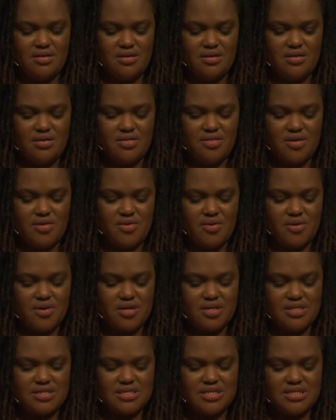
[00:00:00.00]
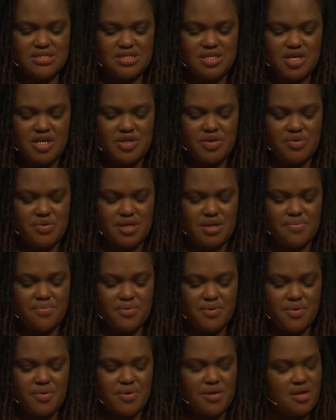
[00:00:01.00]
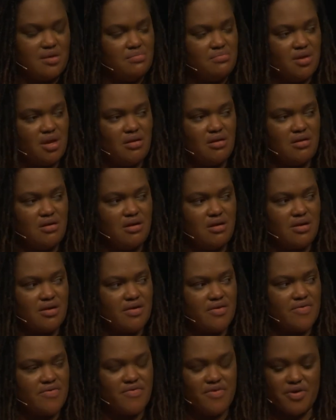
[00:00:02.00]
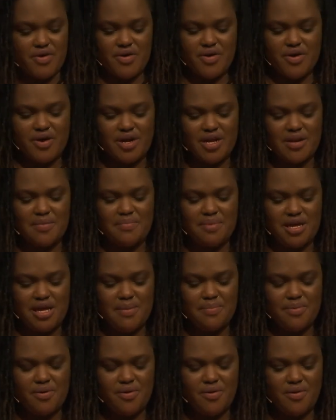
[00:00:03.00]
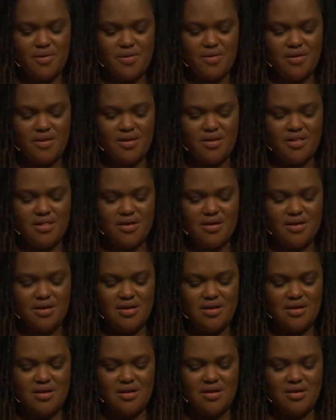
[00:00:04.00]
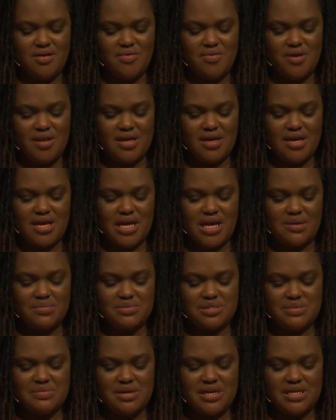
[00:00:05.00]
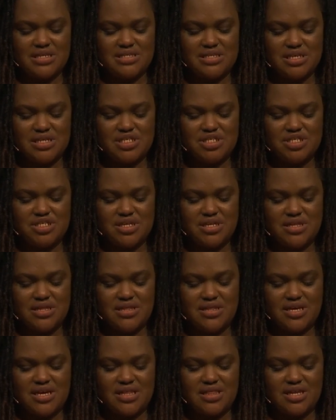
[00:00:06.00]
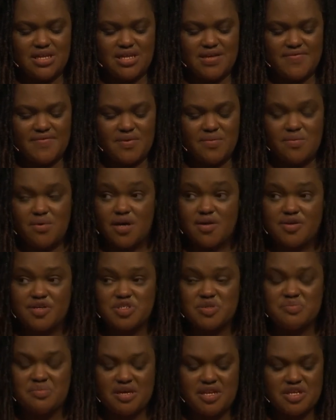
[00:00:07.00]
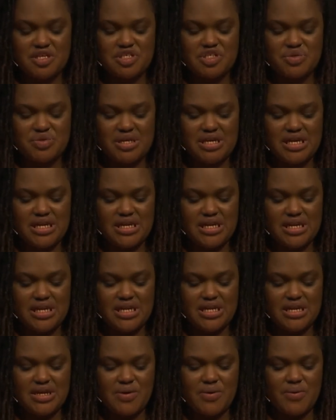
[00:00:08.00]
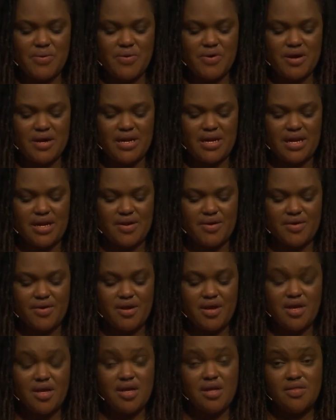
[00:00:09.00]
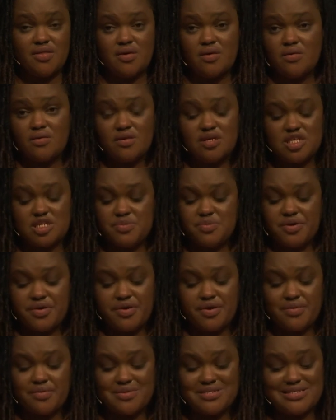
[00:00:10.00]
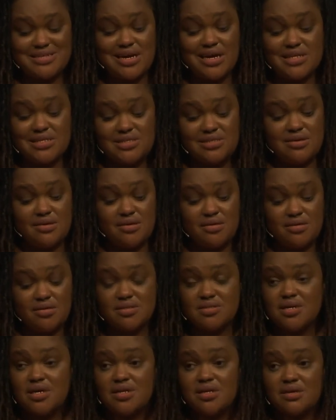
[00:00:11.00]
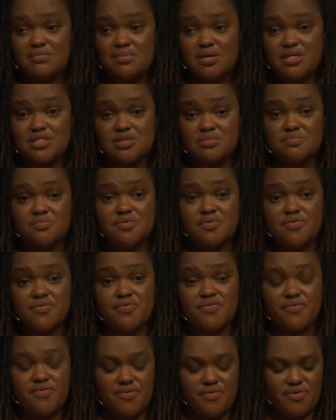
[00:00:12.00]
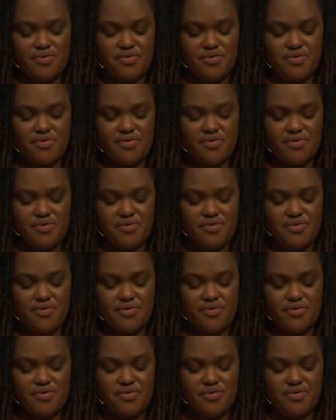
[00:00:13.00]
The Lord has continually broken my heart for hurting people. When it came to my attention that the Living Waters ministry needed a coordinator, the Holy Spirit was not subtle in telling me to move.